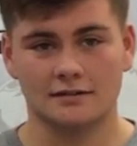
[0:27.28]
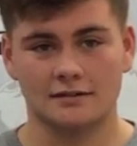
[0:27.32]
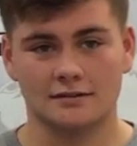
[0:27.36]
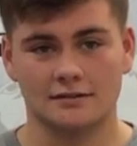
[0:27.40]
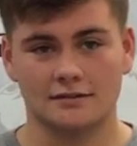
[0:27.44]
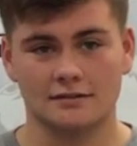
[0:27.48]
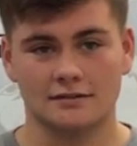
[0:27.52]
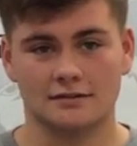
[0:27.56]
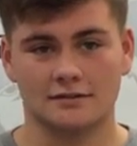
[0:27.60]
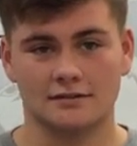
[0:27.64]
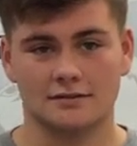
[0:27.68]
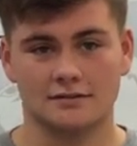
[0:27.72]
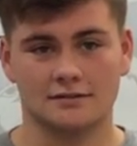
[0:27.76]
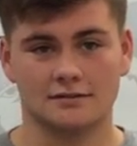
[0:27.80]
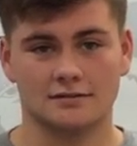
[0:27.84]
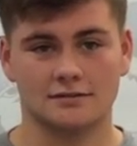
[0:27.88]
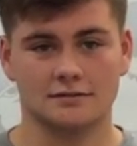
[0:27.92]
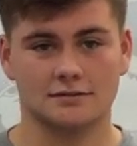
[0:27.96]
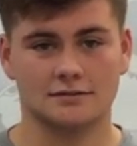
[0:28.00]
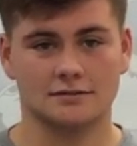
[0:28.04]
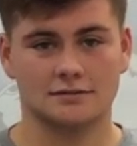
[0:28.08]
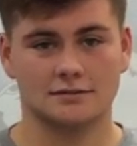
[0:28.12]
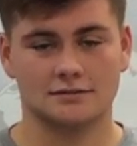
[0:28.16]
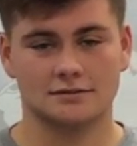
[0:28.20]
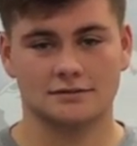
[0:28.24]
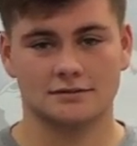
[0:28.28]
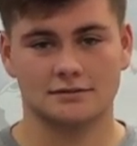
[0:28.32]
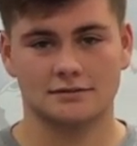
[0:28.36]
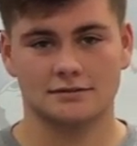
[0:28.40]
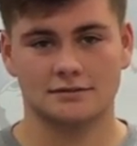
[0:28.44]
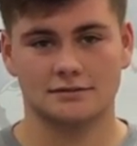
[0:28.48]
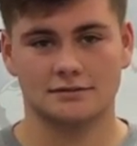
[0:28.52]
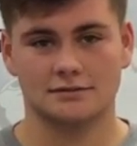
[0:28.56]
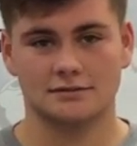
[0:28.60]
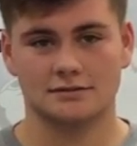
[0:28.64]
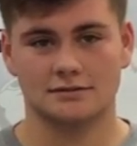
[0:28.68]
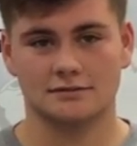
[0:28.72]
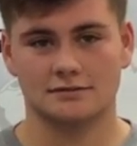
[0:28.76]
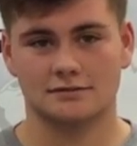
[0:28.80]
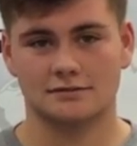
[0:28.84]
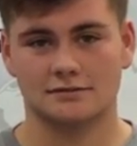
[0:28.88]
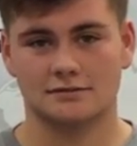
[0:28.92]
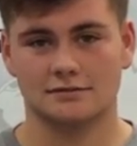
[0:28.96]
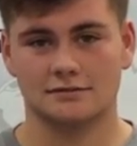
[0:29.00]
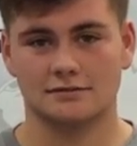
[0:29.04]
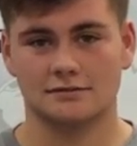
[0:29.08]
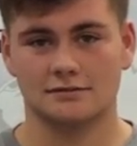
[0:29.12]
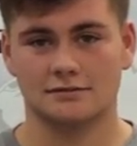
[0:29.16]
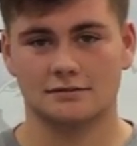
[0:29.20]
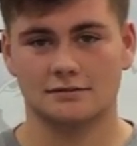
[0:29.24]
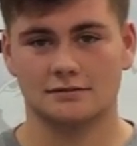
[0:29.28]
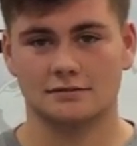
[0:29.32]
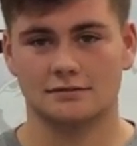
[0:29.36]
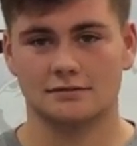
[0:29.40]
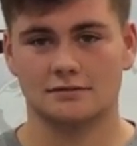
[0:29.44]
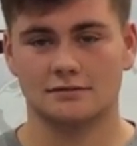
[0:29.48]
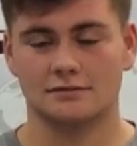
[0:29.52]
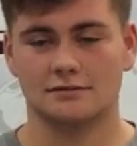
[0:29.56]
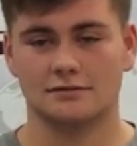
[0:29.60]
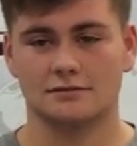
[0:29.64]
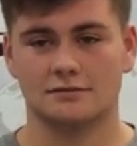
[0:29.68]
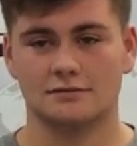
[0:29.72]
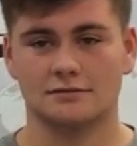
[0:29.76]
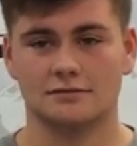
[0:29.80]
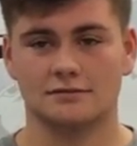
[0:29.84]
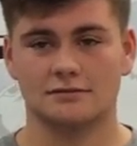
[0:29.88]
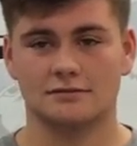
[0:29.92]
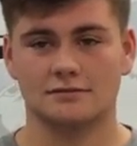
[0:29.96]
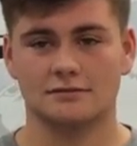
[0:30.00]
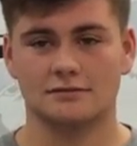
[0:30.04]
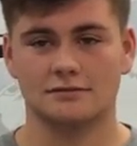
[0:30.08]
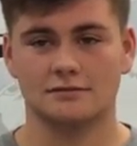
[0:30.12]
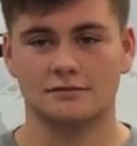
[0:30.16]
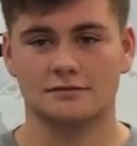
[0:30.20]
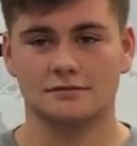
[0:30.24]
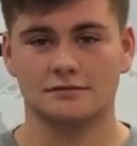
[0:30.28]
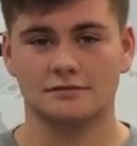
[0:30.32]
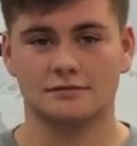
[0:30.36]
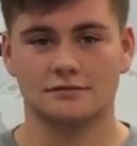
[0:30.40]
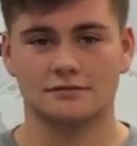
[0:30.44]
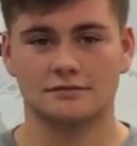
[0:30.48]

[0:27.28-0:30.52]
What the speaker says: No words are spoken by the person on screen.